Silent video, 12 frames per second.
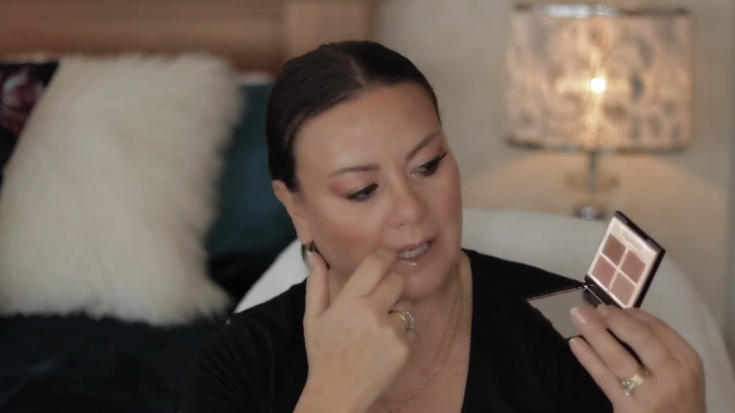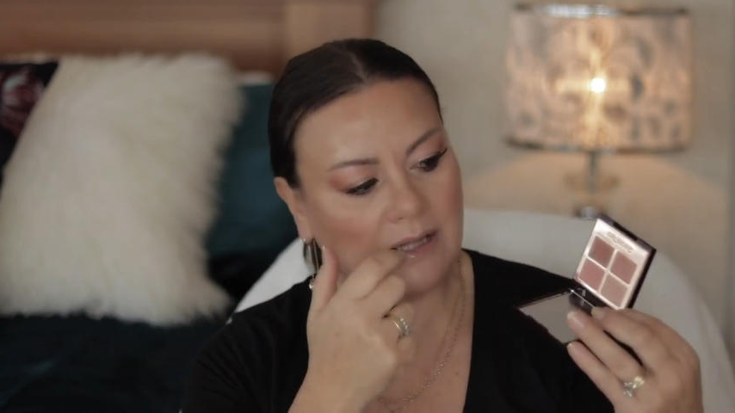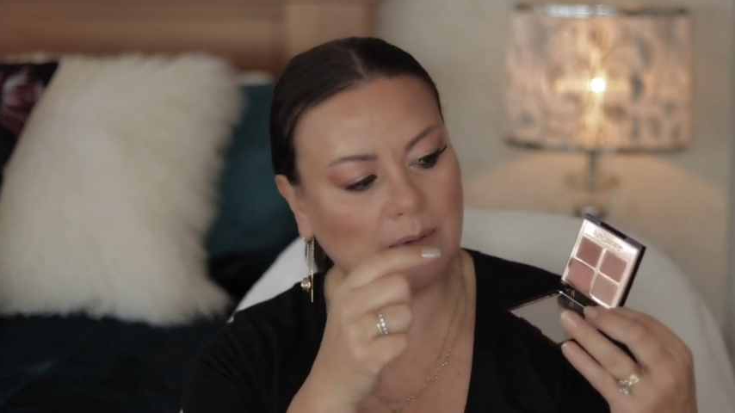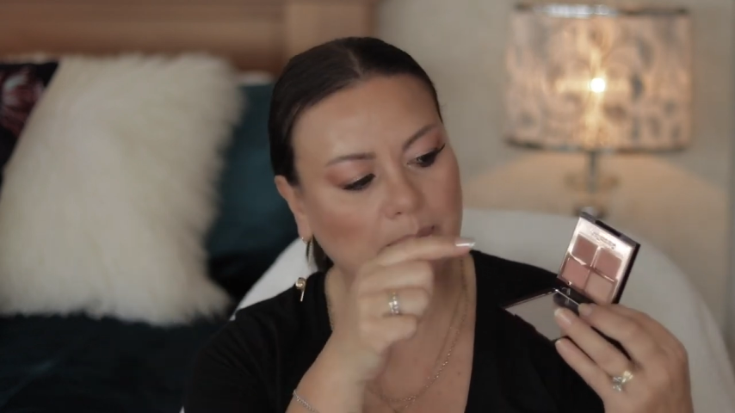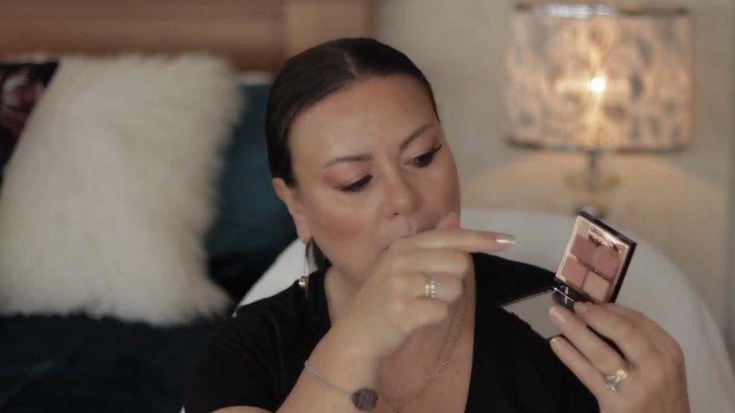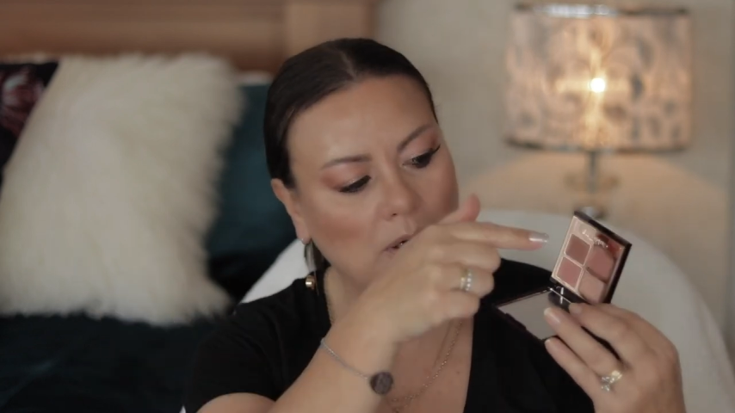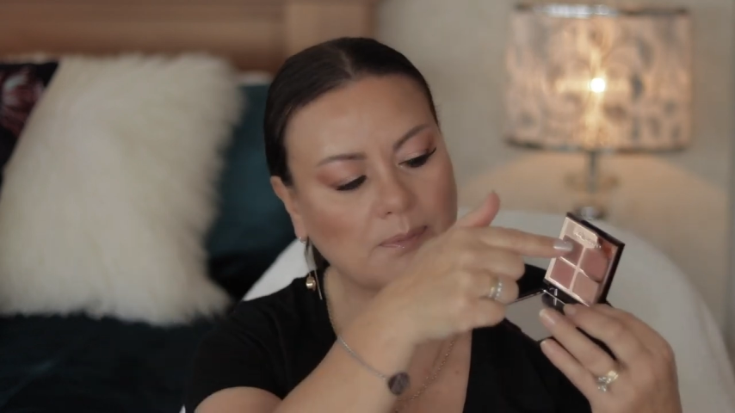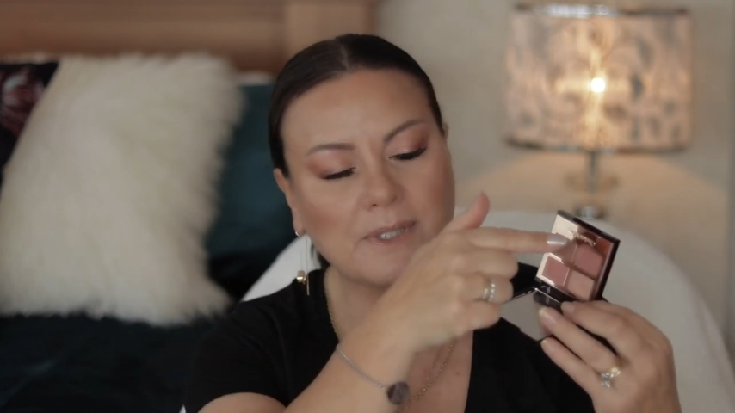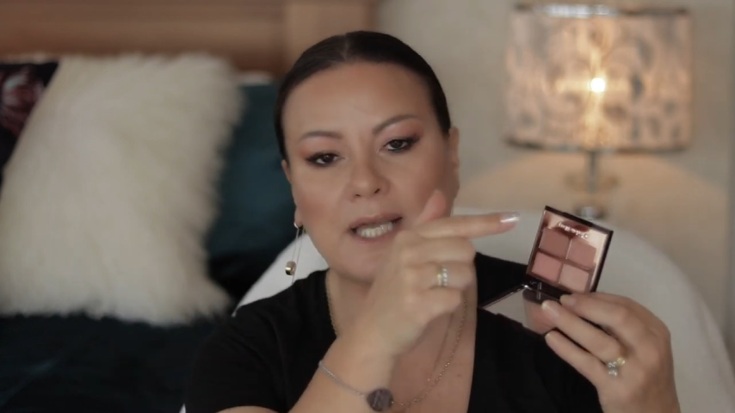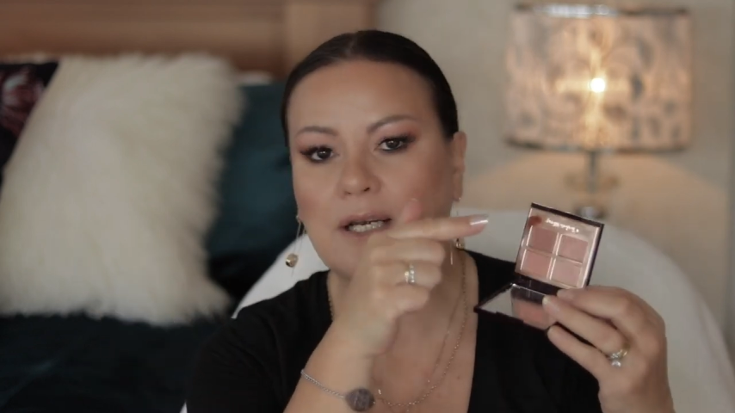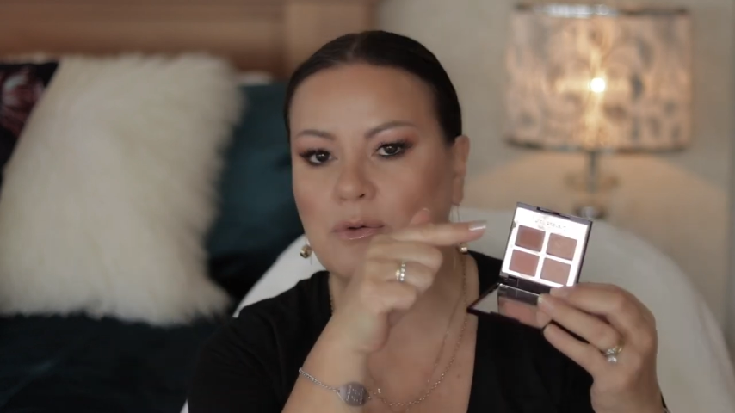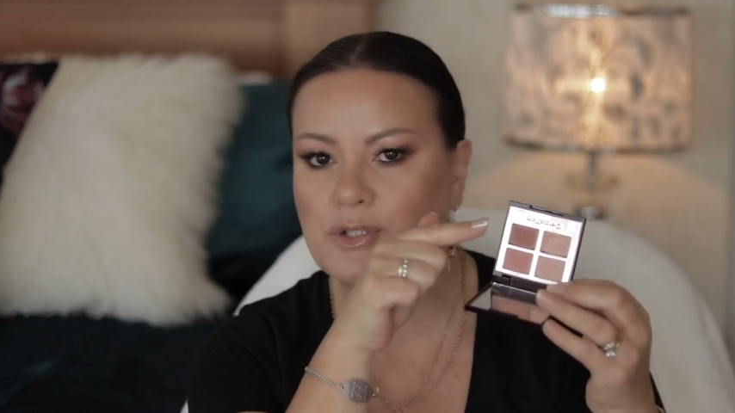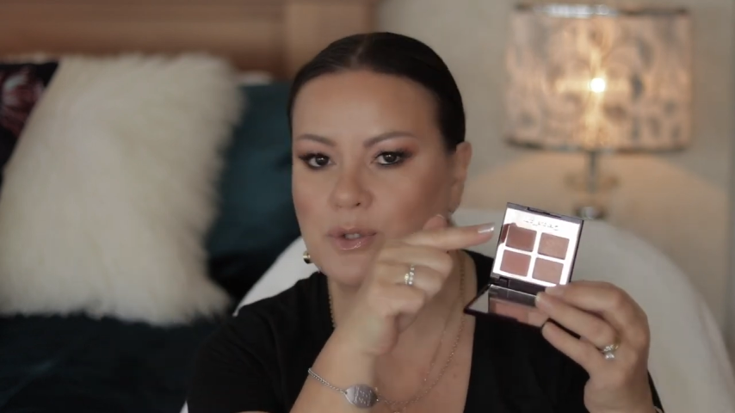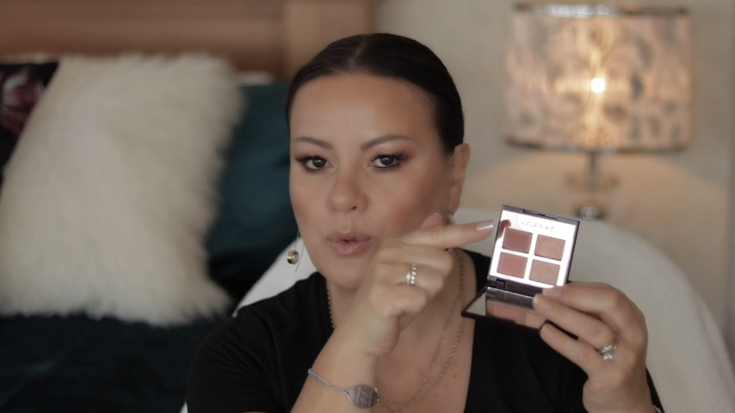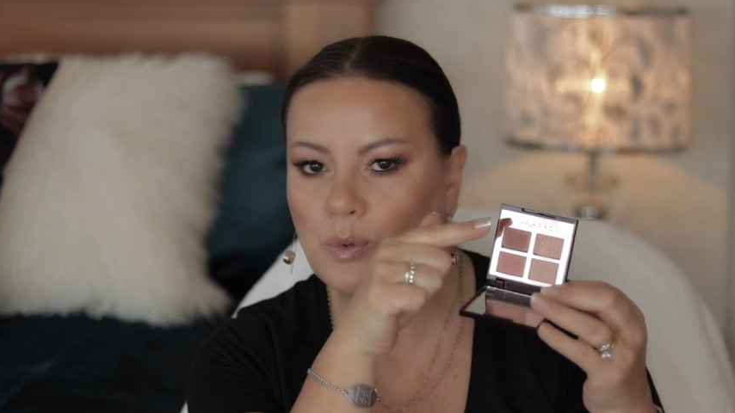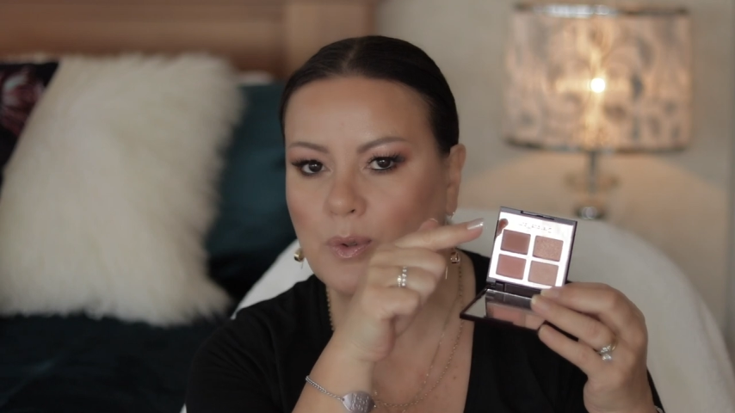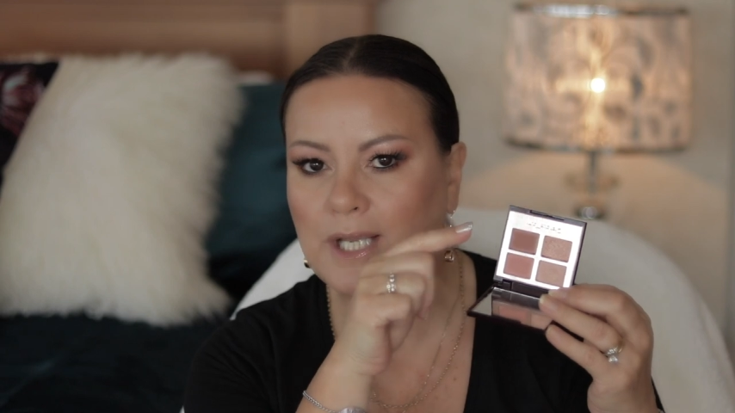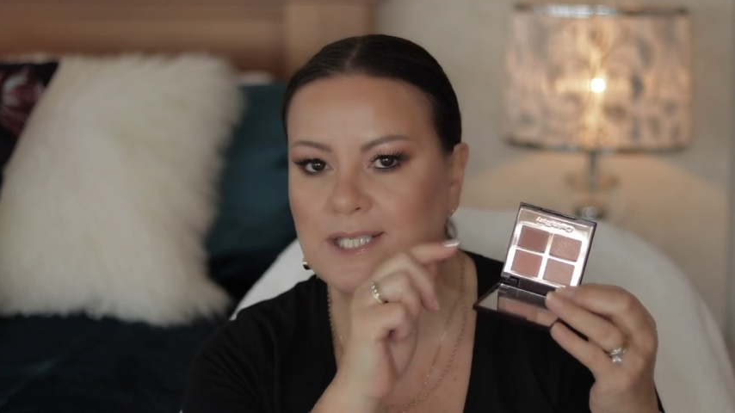and the pop color is
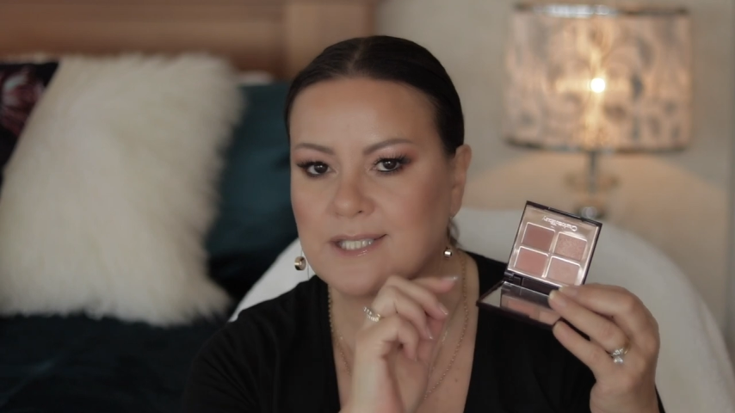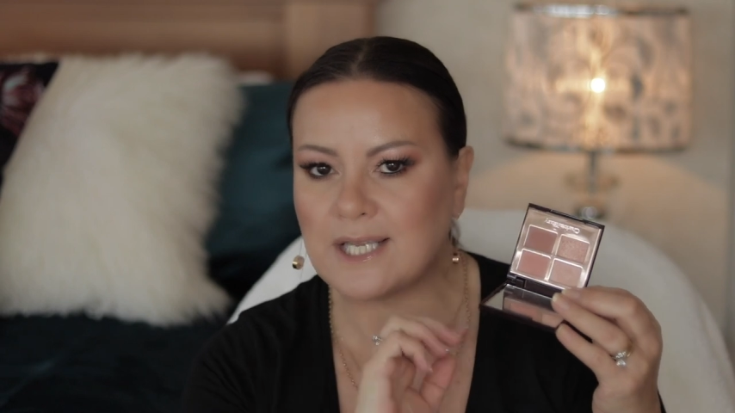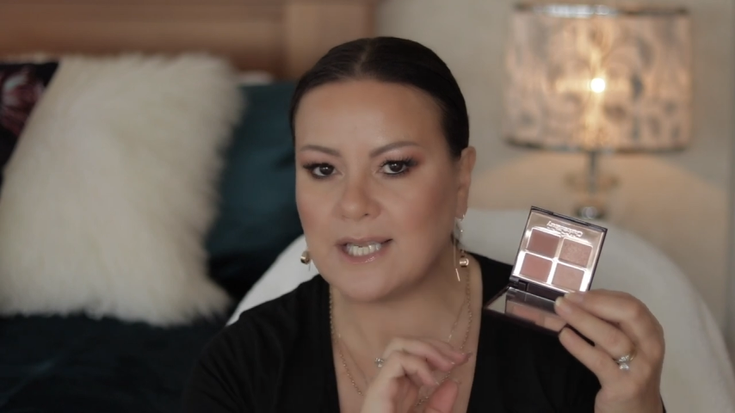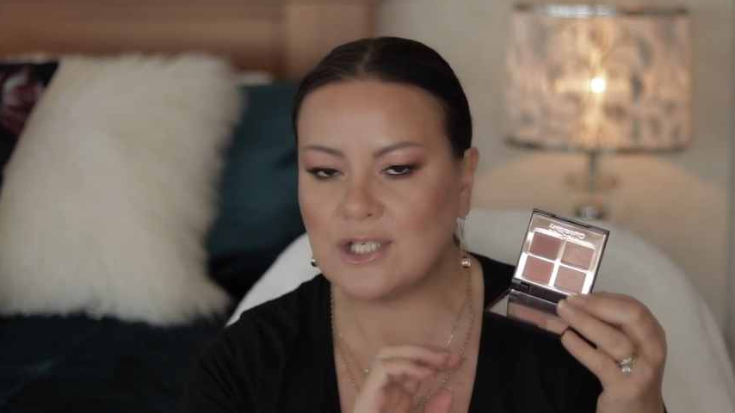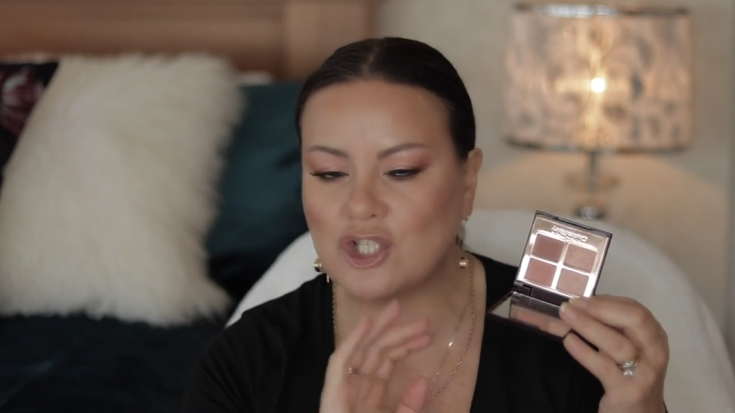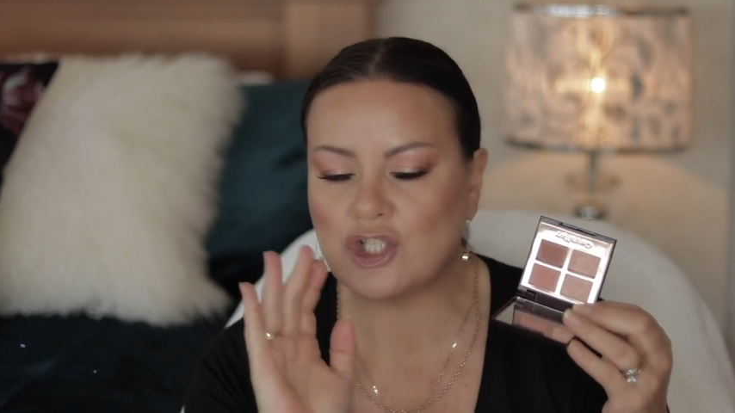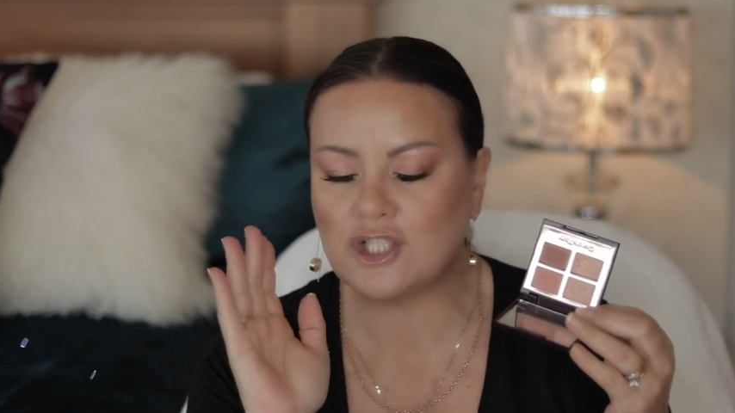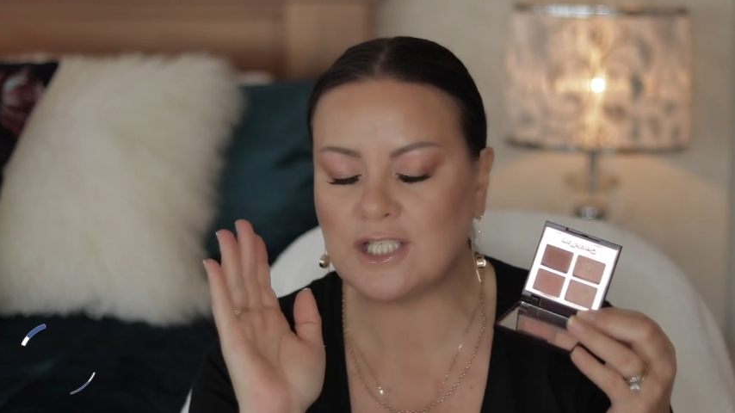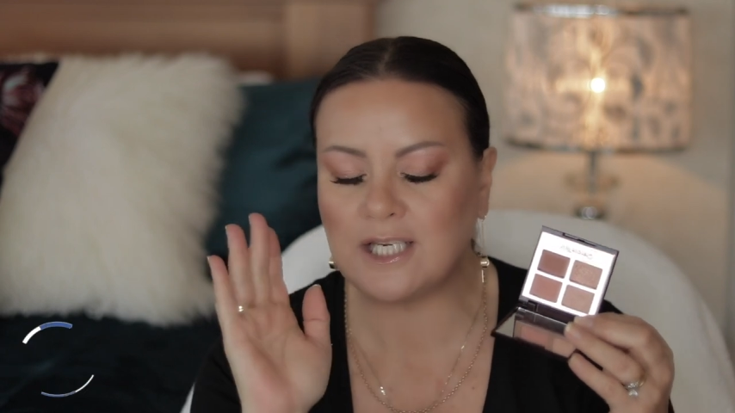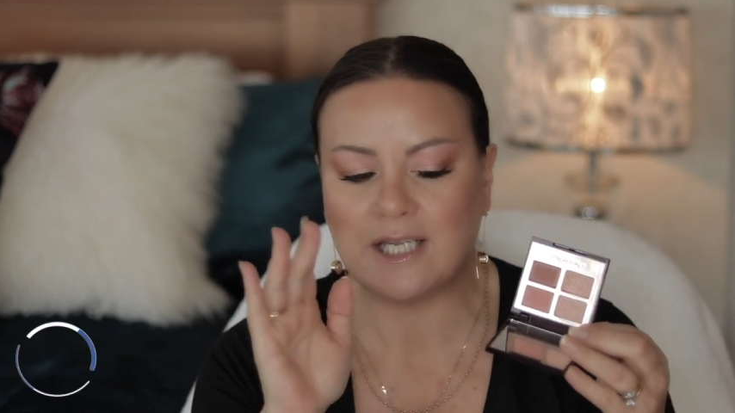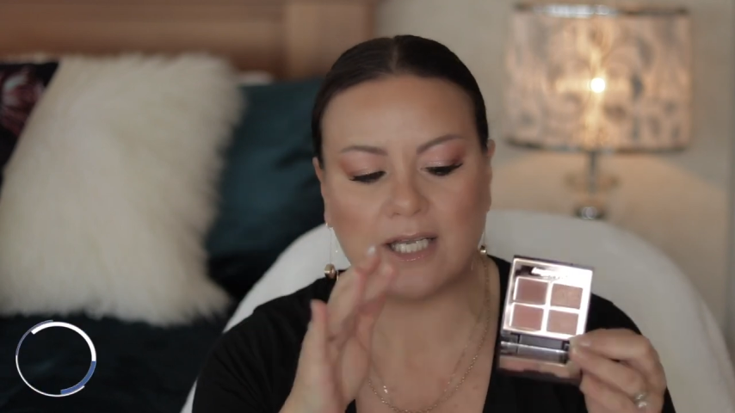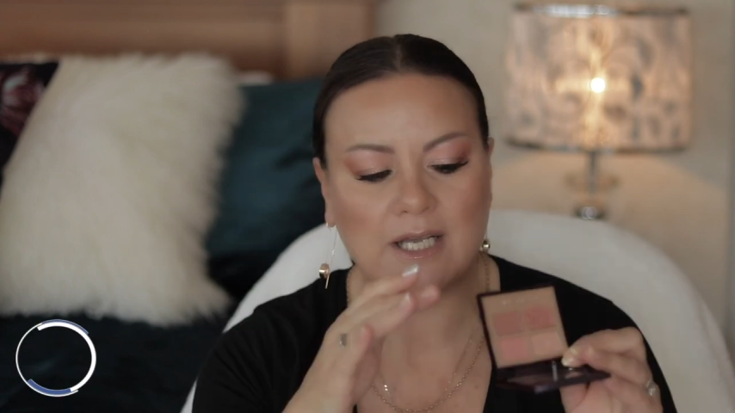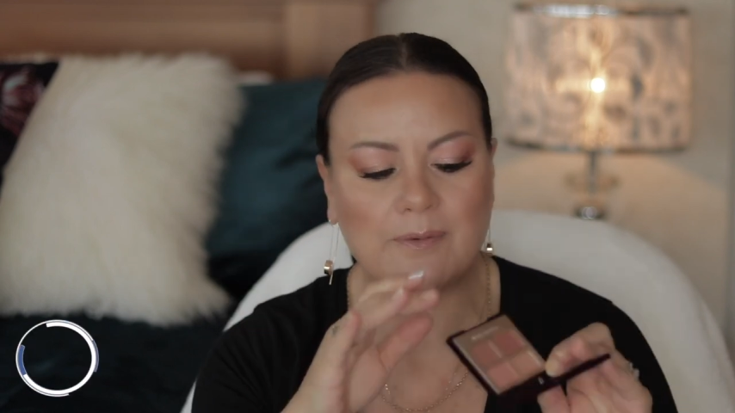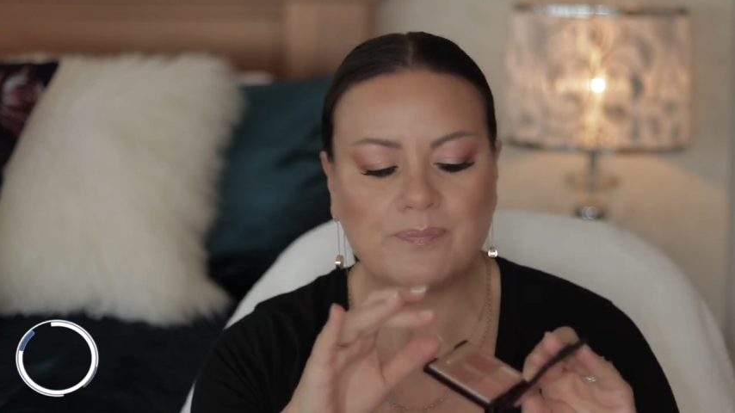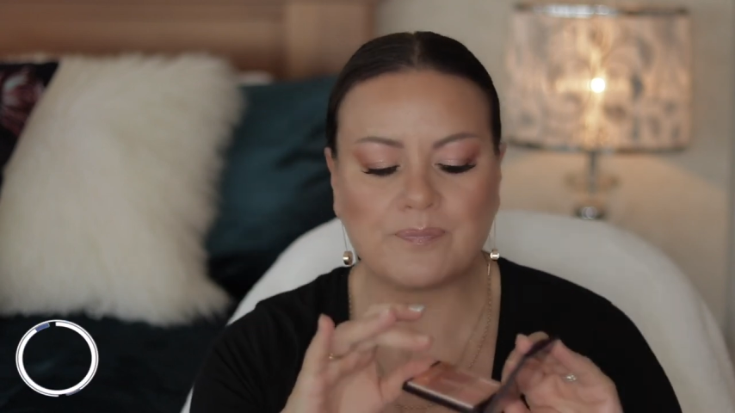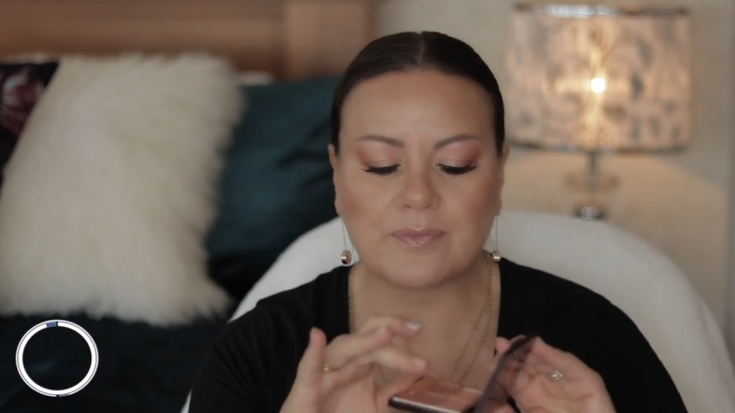always a sheer